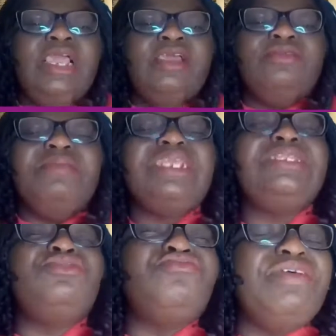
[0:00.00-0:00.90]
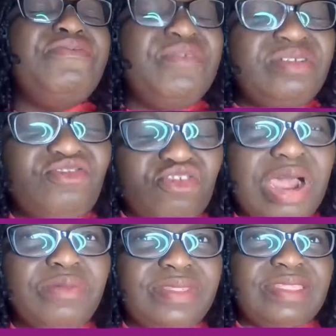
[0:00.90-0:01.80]
make the children feel
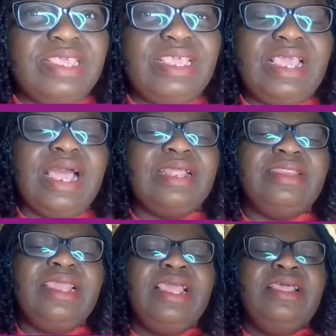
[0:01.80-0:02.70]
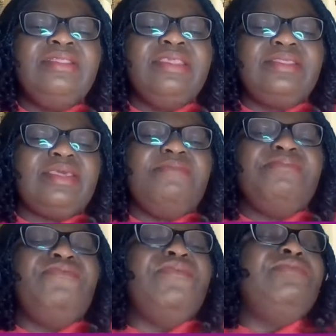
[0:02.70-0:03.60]
drowsy, and this can
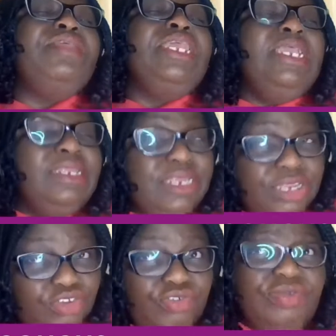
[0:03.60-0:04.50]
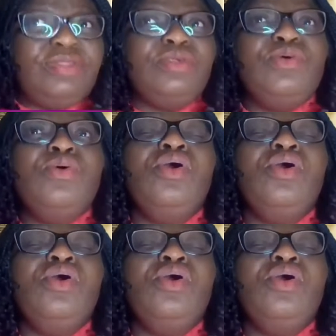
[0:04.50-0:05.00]
be very dangerous. So